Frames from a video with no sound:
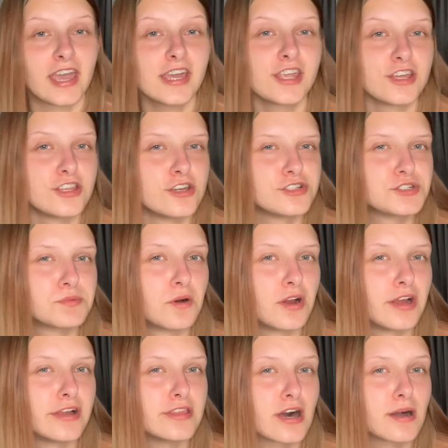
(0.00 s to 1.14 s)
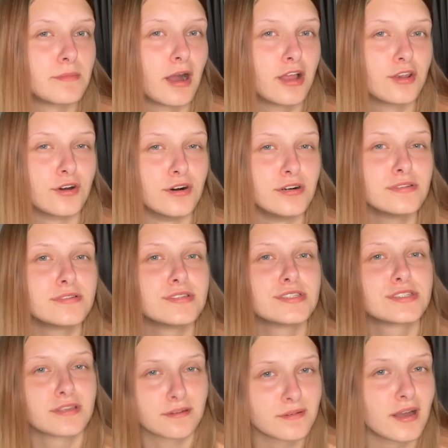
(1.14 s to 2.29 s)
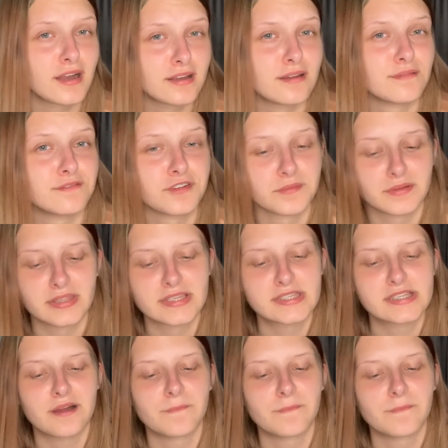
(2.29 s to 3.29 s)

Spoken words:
and I know tomorrow that I might not, so I am filming this now.